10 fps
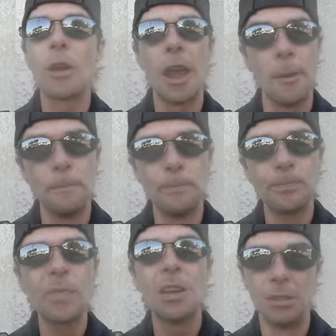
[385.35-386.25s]
okay,
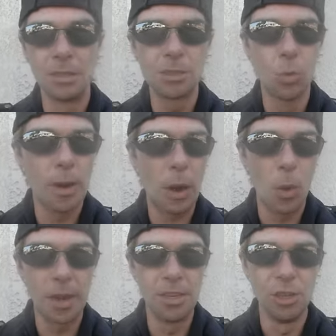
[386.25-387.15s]
this is what I
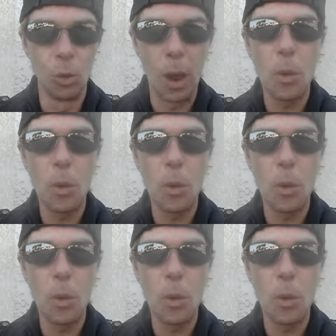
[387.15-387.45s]
want to do.